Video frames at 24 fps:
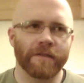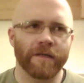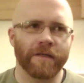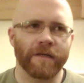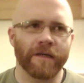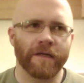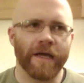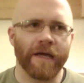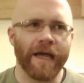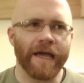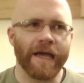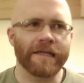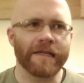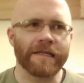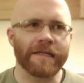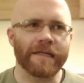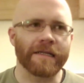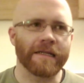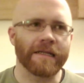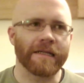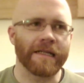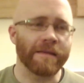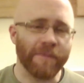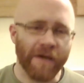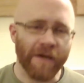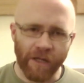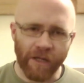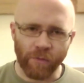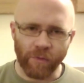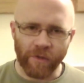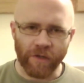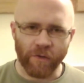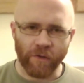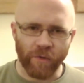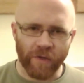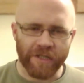I had an
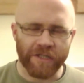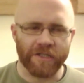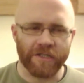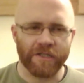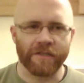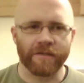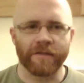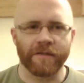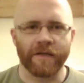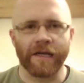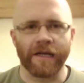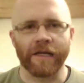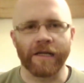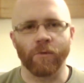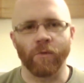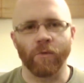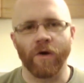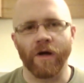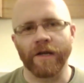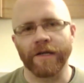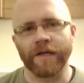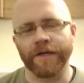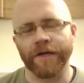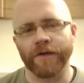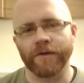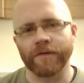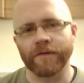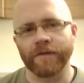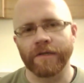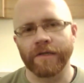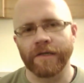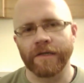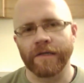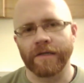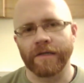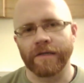email with a question a little while ago,
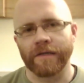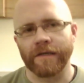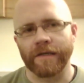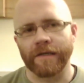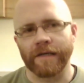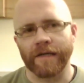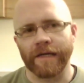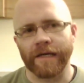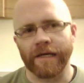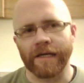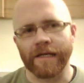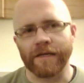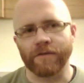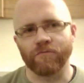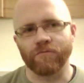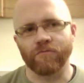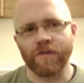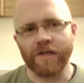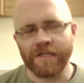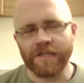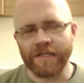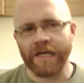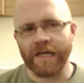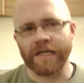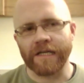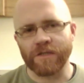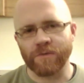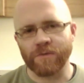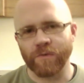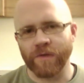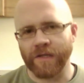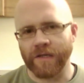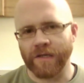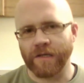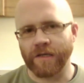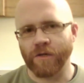and it resonates
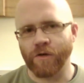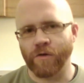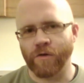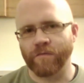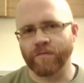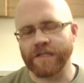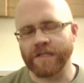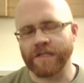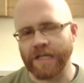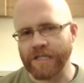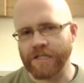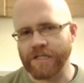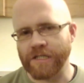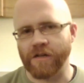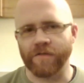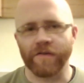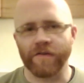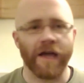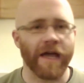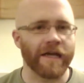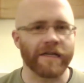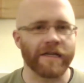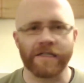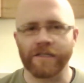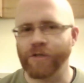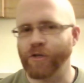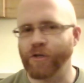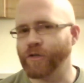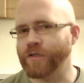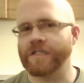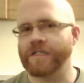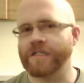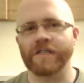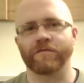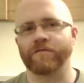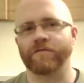with a conversation I've had in
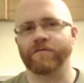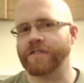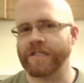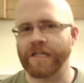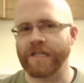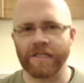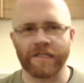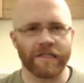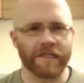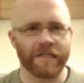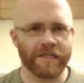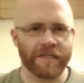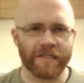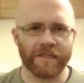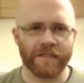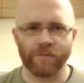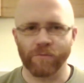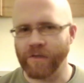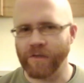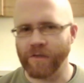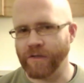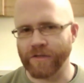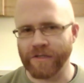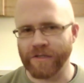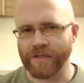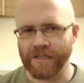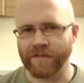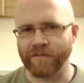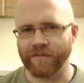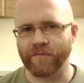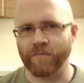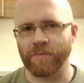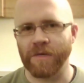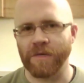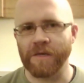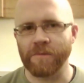lots of different settings with lots of
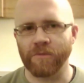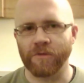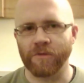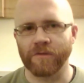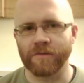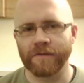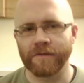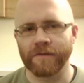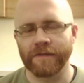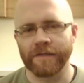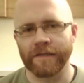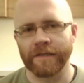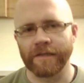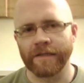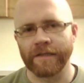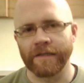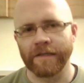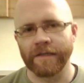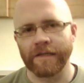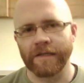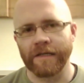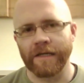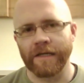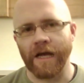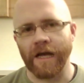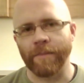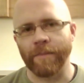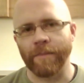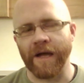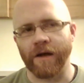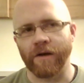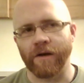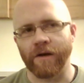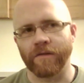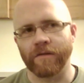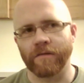different people
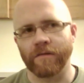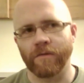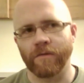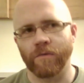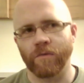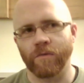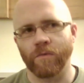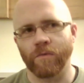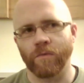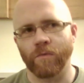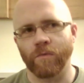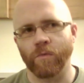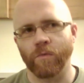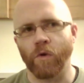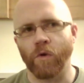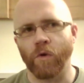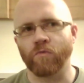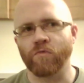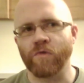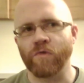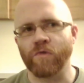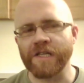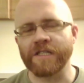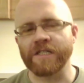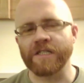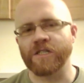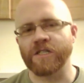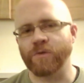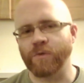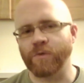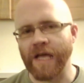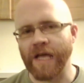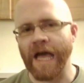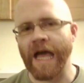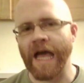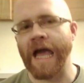about what reason
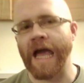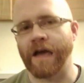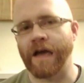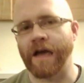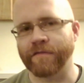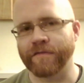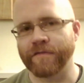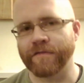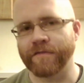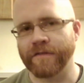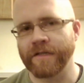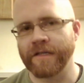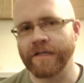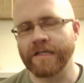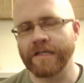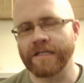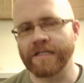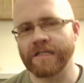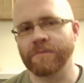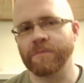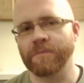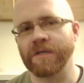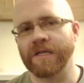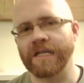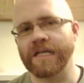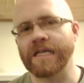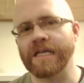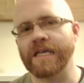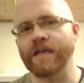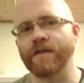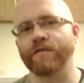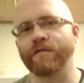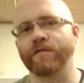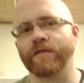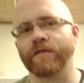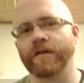do we have to
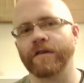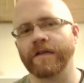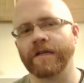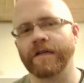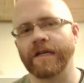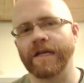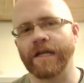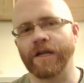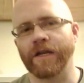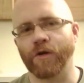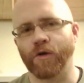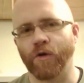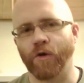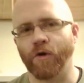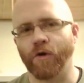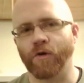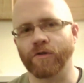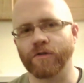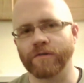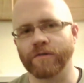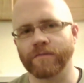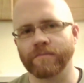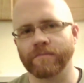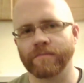believe in a God.